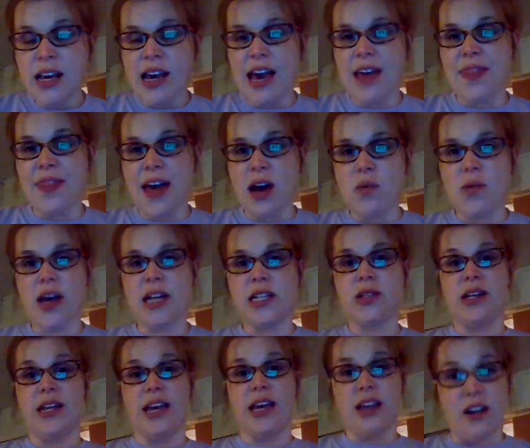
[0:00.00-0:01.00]
And that way it's
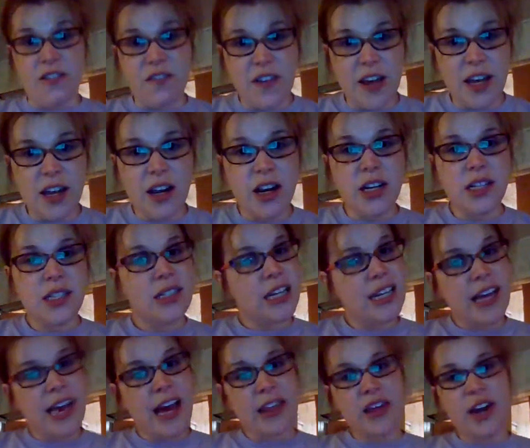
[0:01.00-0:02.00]
going to get your fingers
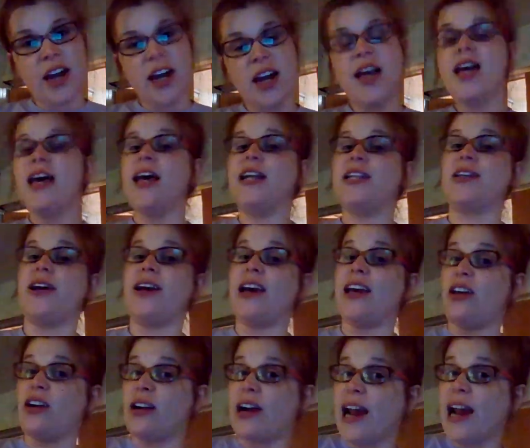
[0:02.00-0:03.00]
together, it's going to get
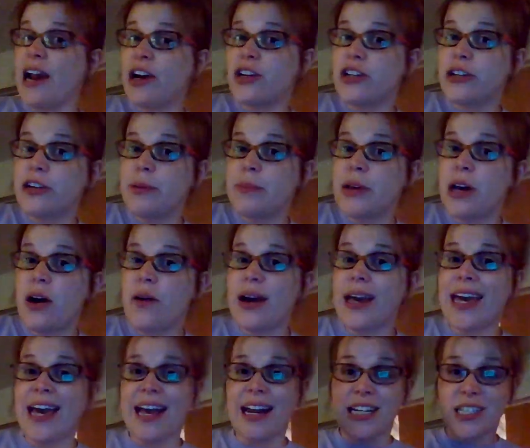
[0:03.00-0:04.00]
your airstream
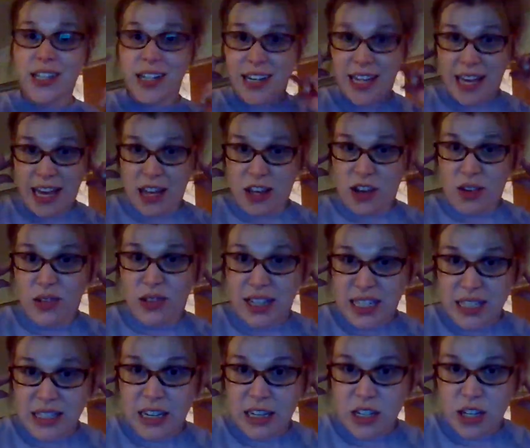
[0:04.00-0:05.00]
going, and it's going to get you
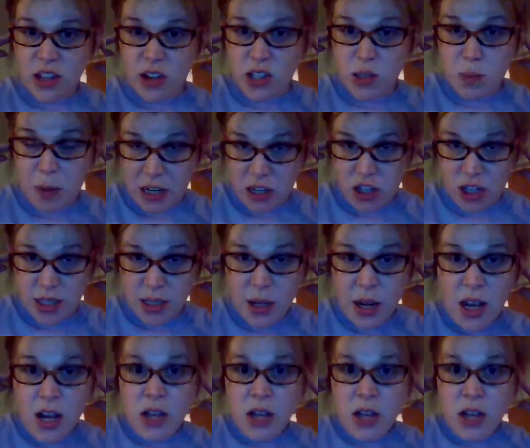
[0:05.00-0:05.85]
listening to those pitches.